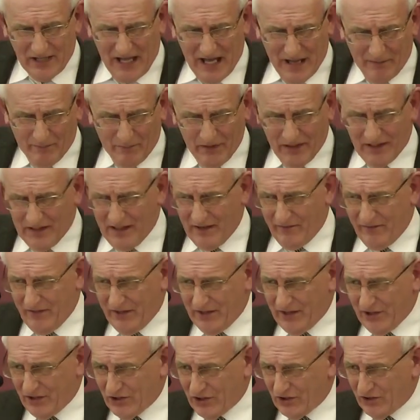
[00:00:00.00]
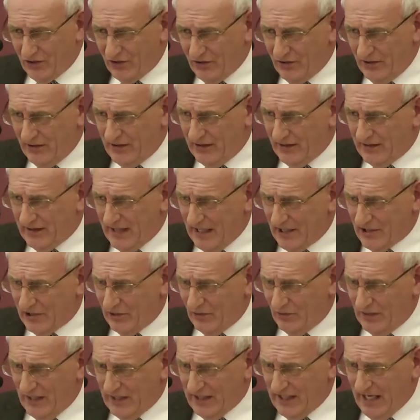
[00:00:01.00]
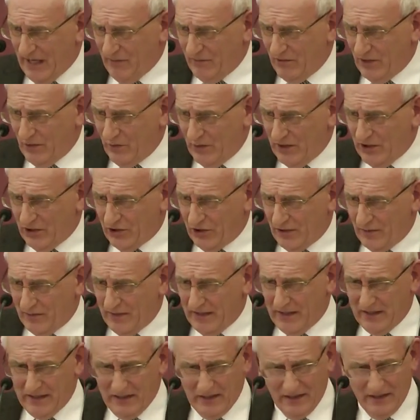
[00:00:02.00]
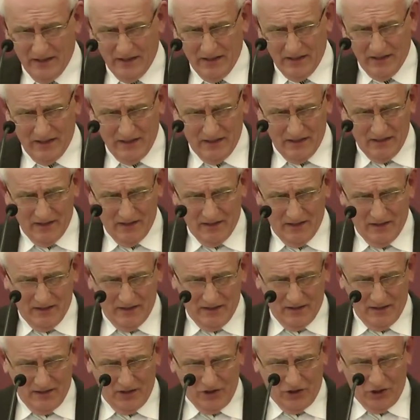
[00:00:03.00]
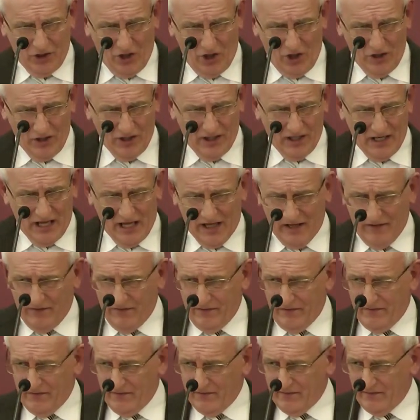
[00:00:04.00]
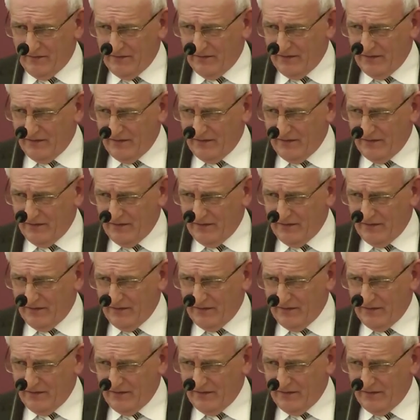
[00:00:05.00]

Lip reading: happy and everything's good, that's the only time that we should be enjoying life.